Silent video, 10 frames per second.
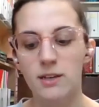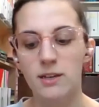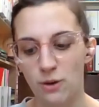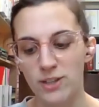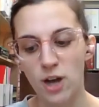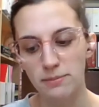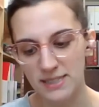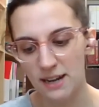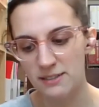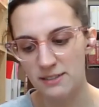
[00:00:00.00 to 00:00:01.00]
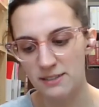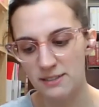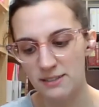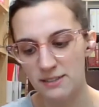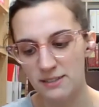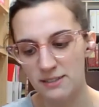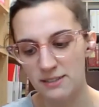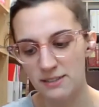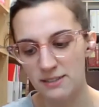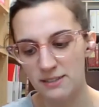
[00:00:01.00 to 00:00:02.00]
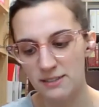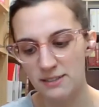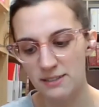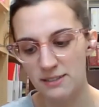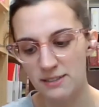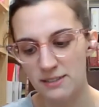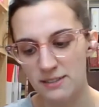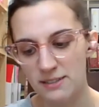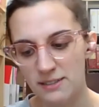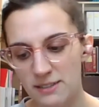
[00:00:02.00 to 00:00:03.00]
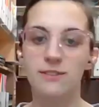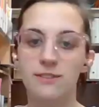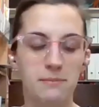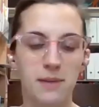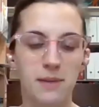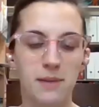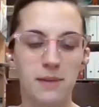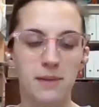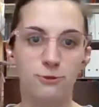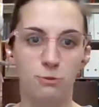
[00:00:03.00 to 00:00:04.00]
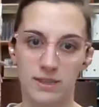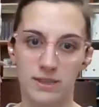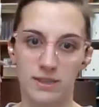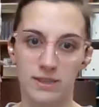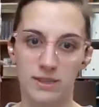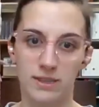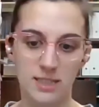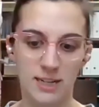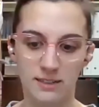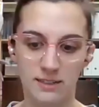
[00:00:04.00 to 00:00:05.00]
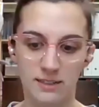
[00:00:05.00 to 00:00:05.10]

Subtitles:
So I dropped it down to 8. I was able to handle that totally fine by myself with the assistant.